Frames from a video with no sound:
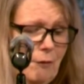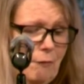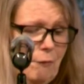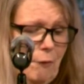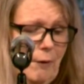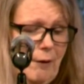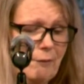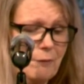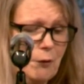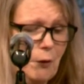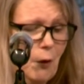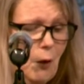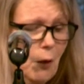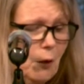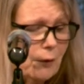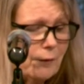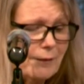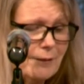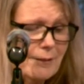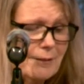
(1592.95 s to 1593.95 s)
For after
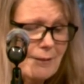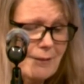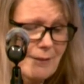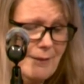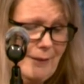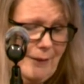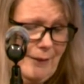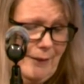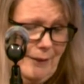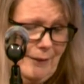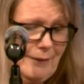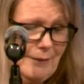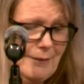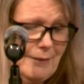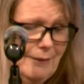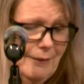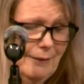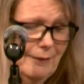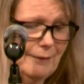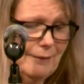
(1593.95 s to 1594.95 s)
all these
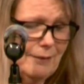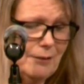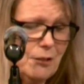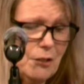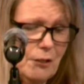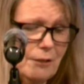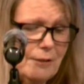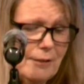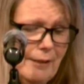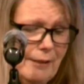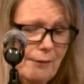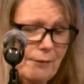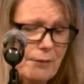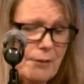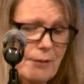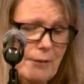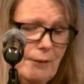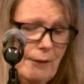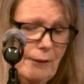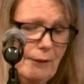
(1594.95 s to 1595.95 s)
things the Gentiles
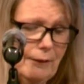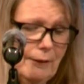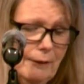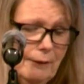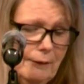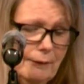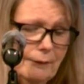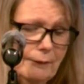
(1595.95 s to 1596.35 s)
seek.